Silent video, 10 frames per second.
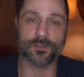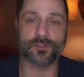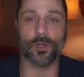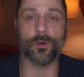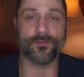
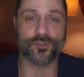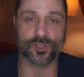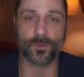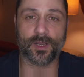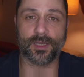So if it's
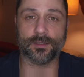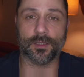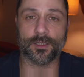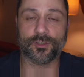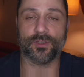just about getting
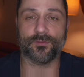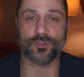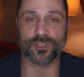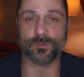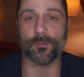lunch, if
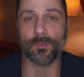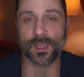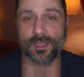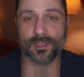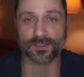it's just about
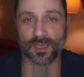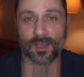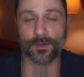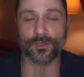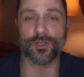making a
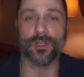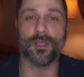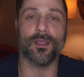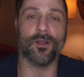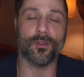sandwich,
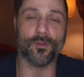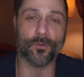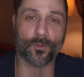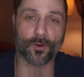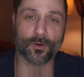you
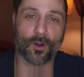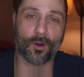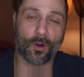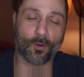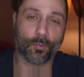know, there
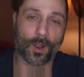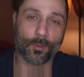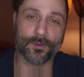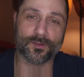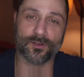are, are,
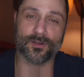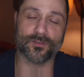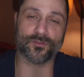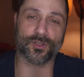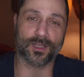probably a
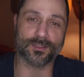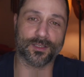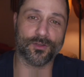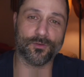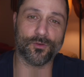series of shots
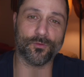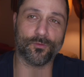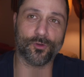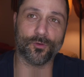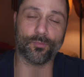that you,
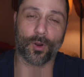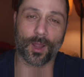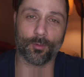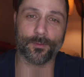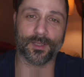you could
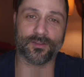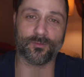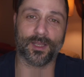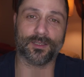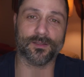probably
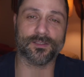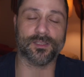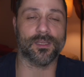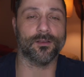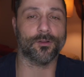expect in the
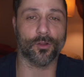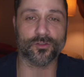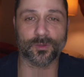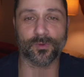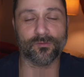scene
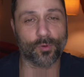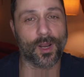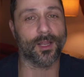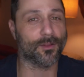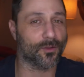close up of
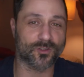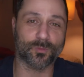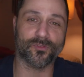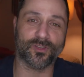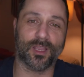bread, close
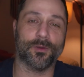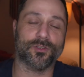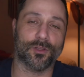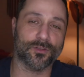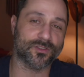up of
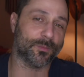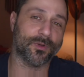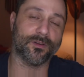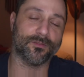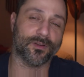sandwich, close up
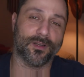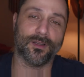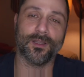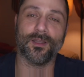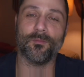of
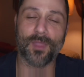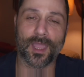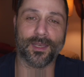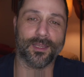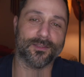uh,
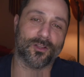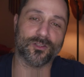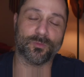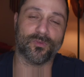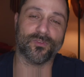mayonnaise,
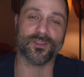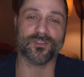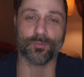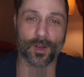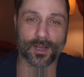close up of nice
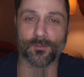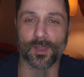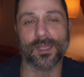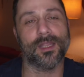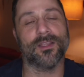spreading
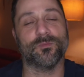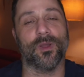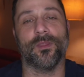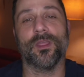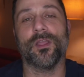mayonnaise.
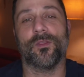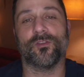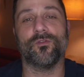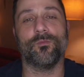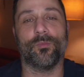But,
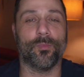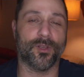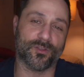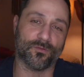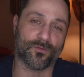there's,
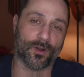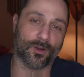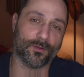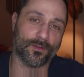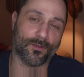but so
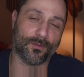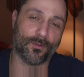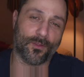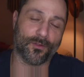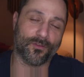far,
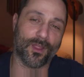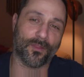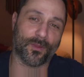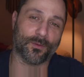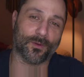there's
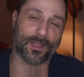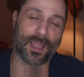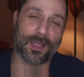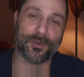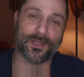nothing really
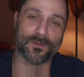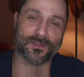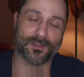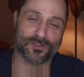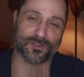happening in the
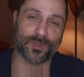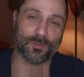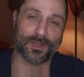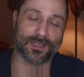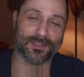scene, just
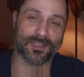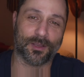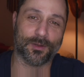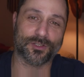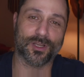somebody making a
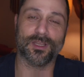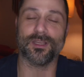sandwich.